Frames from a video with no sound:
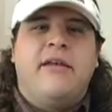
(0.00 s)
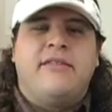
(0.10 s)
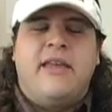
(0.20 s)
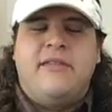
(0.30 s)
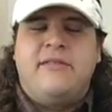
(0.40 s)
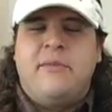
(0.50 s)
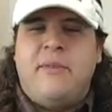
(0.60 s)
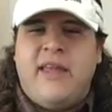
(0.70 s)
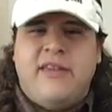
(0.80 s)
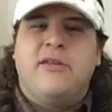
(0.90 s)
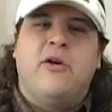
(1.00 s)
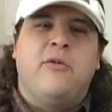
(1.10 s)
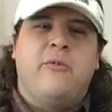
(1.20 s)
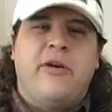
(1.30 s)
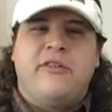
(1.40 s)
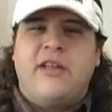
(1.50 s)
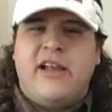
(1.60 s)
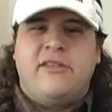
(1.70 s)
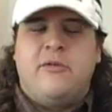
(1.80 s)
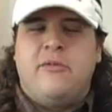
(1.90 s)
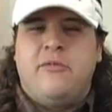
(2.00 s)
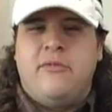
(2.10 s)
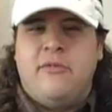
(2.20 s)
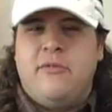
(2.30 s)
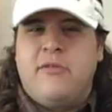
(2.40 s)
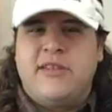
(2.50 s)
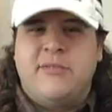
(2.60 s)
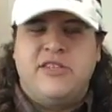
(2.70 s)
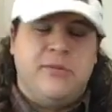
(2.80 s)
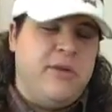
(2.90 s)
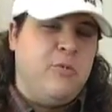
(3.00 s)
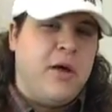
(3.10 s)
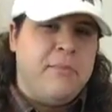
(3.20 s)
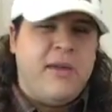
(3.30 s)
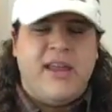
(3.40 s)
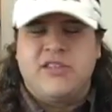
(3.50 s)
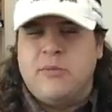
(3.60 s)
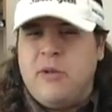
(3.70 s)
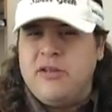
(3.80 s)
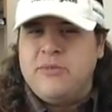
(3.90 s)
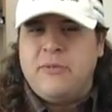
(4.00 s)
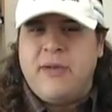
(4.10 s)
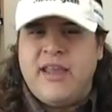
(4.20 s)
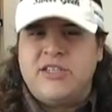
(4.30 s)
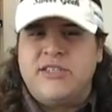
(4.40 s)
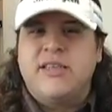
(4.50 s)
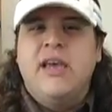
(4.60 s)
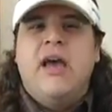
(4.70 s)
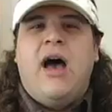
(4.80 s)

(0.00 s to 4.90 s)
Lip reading: They debate, whether or not the resume should be 1 page or multiple pages.